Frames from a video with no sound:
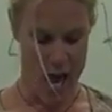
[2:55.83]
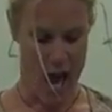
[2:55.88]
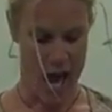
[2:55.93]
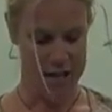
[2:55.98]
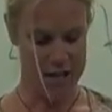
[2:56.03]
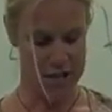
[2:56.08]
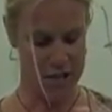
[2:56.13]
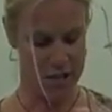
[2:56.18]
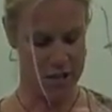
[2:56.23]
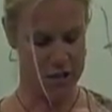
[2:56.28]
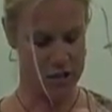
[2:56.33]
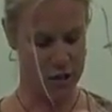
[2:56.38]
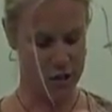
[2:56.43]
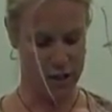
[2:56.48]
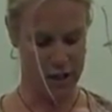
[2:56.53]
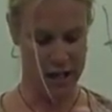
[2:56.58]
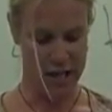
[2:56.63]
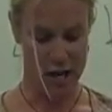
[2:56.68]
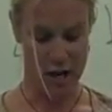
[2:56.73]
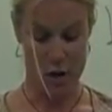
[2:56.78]
I shall
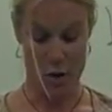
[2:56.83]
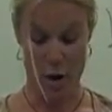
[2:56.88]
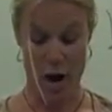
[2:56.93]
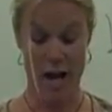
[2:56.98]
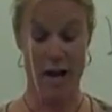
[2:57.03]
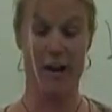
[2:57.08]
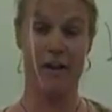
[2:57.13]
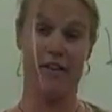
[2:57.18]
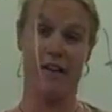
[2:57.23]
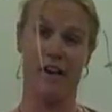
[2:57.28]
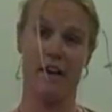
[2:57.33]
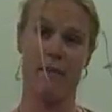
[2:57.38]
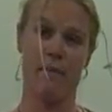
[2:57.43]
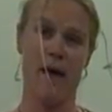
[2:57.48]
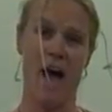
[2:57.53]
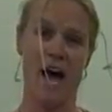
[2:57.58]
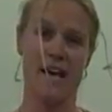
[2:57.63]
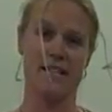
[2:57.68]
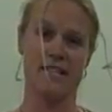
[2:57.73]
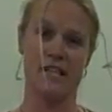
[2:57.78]
surely acquire the
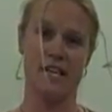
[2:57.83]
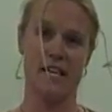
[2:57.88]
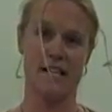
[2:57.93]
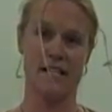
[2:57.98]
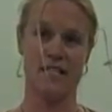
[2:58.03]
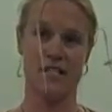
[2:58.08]
capacity